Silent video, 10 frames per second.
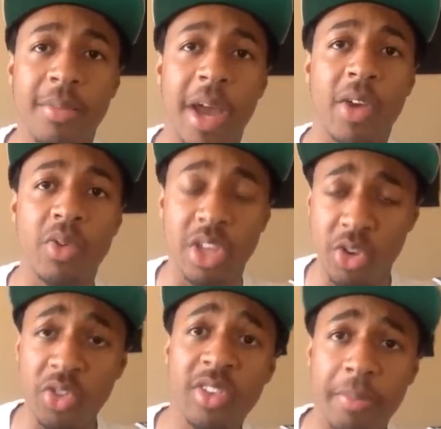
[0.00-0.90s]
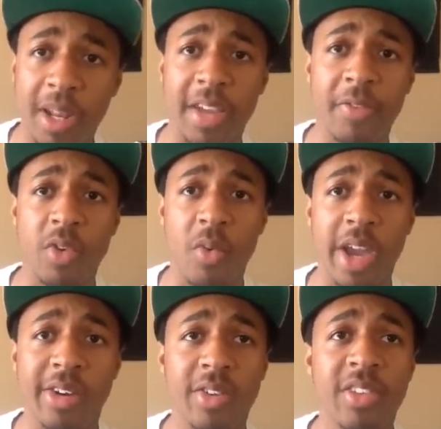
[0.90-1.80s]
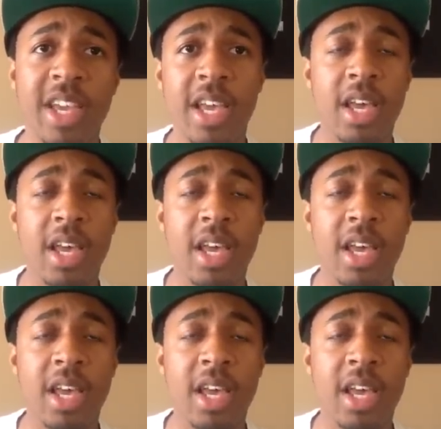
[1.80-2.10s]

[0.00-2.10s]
somebody who used to play for the Raiders.